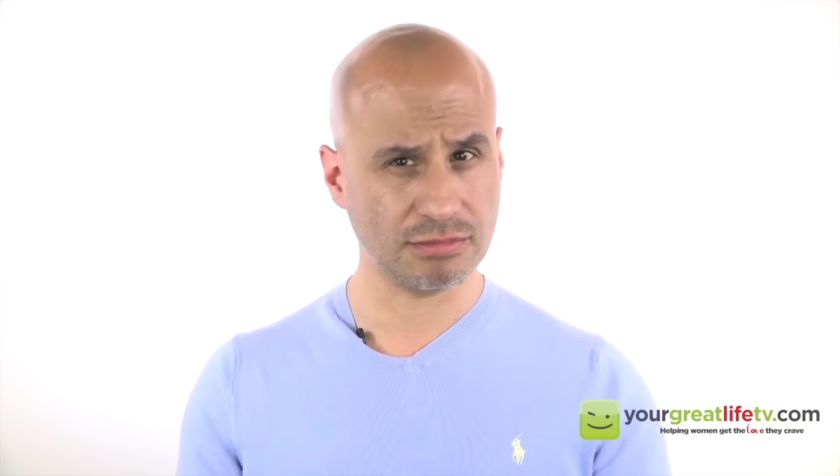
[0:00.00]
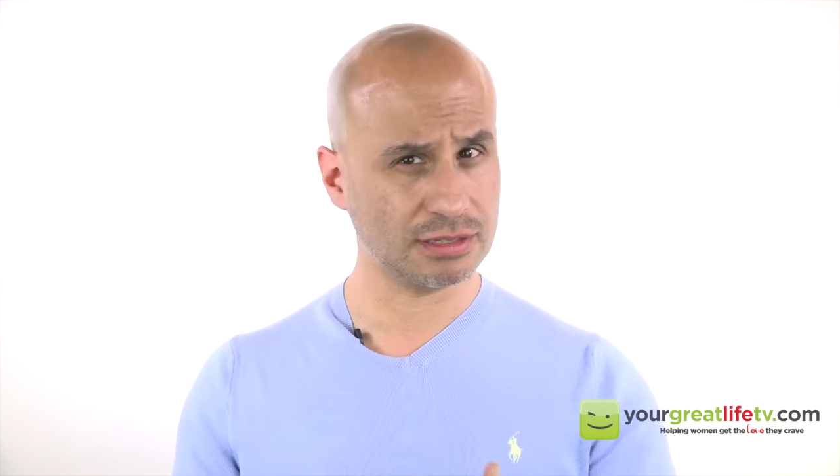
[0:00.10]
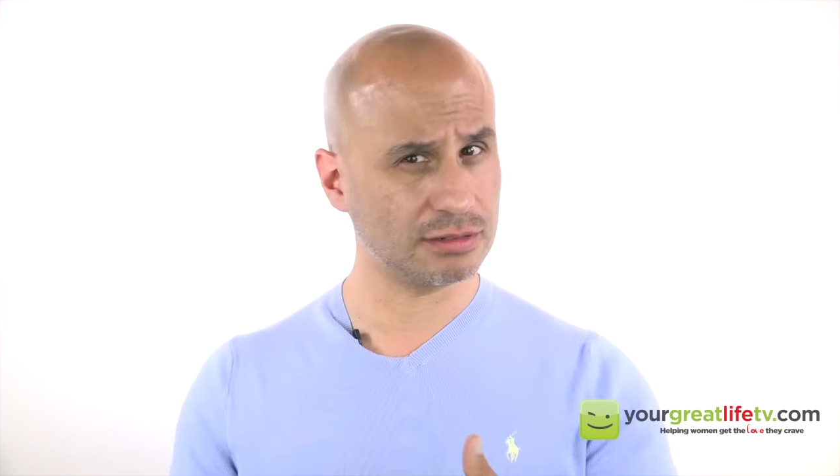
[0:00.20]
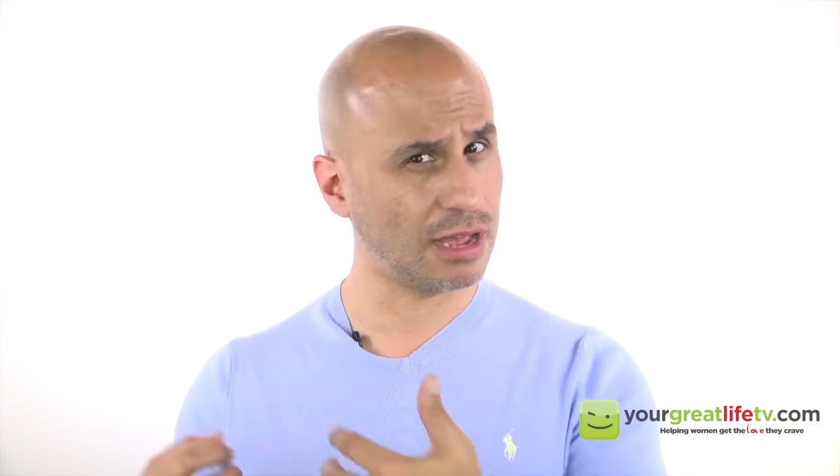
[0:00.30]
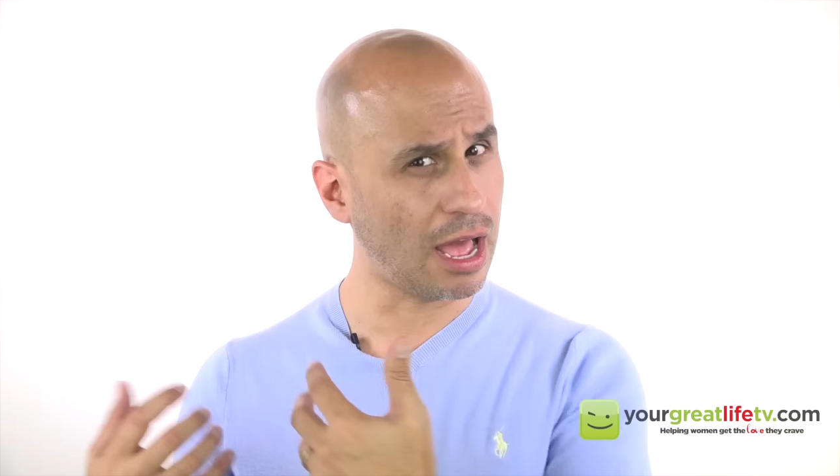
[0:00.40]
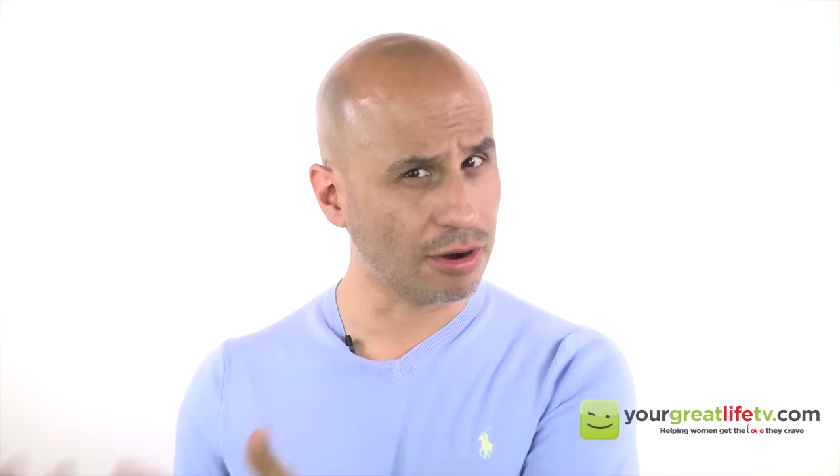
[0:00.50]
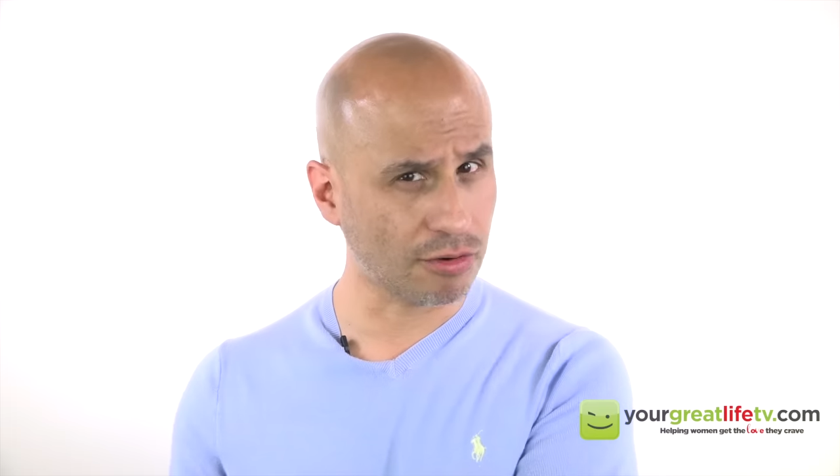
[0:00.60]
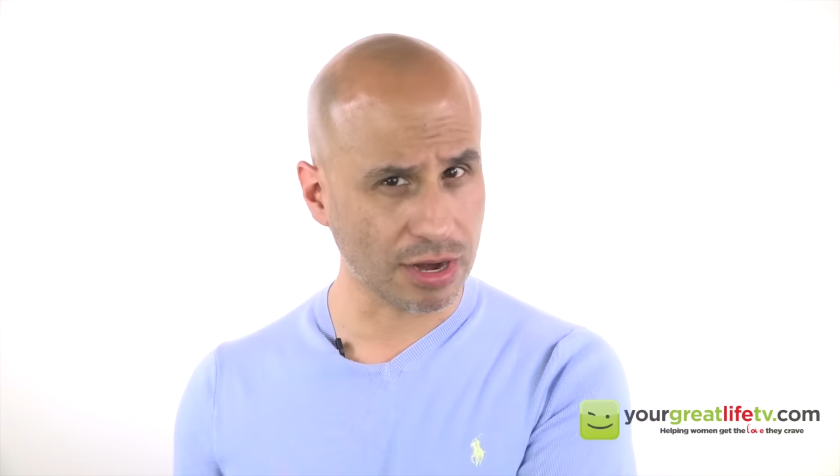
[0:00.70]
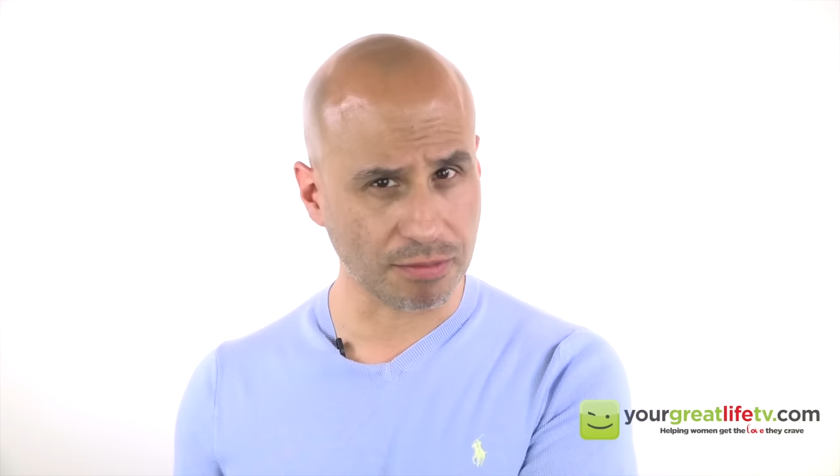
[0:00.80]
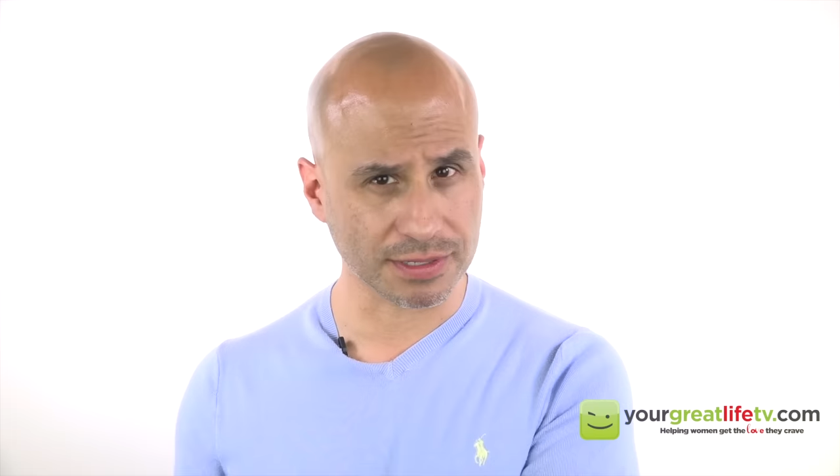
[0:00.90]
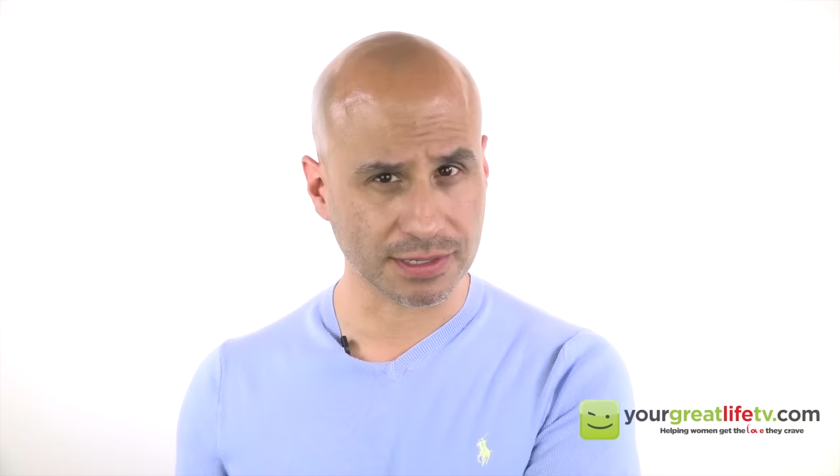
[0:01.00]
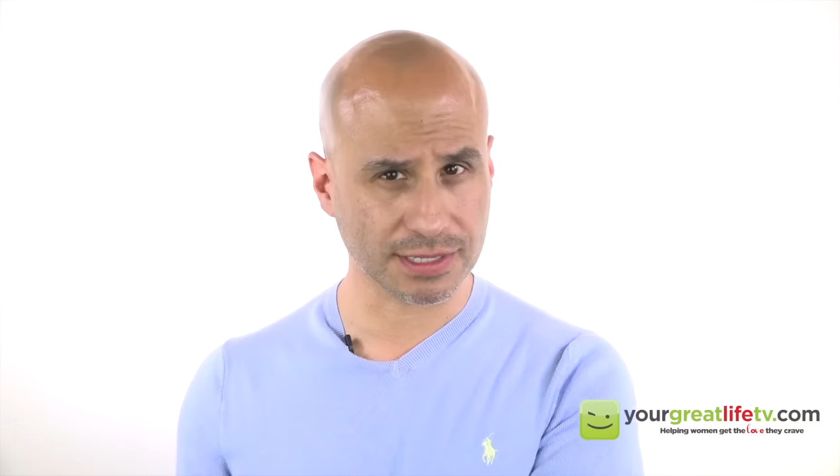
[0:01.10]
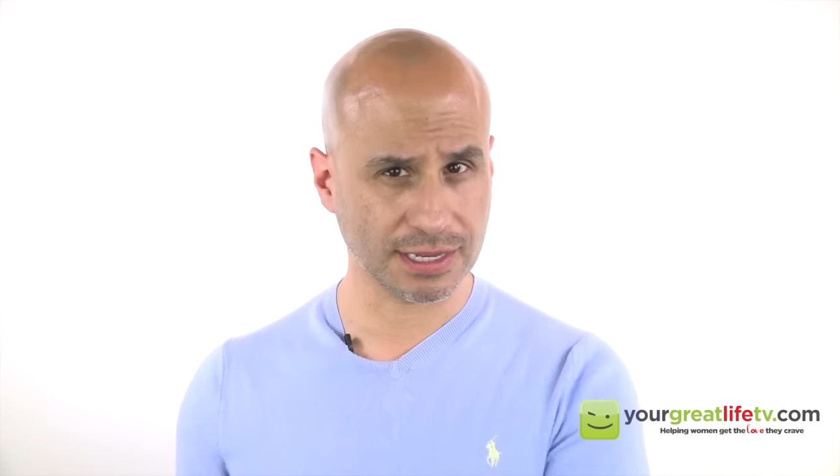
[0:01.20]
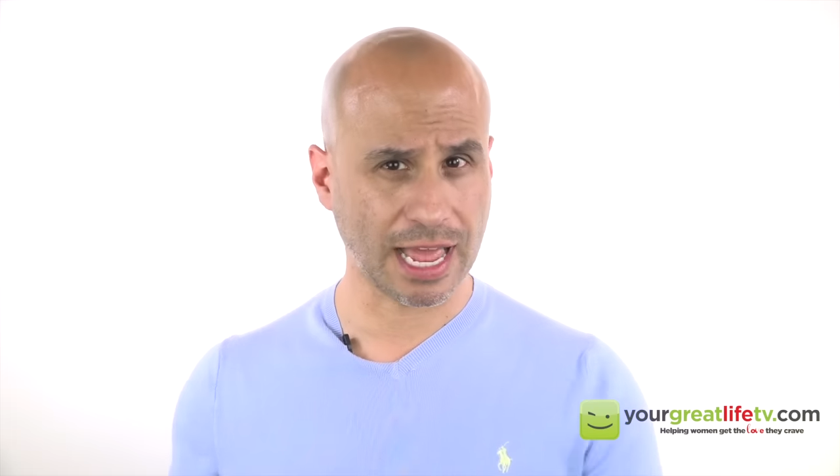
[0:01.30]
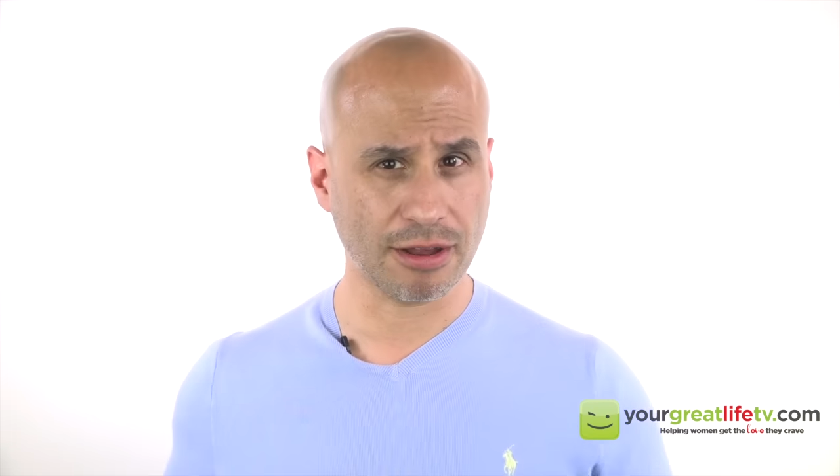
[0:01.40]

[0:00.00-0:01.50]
as to how to create businesses and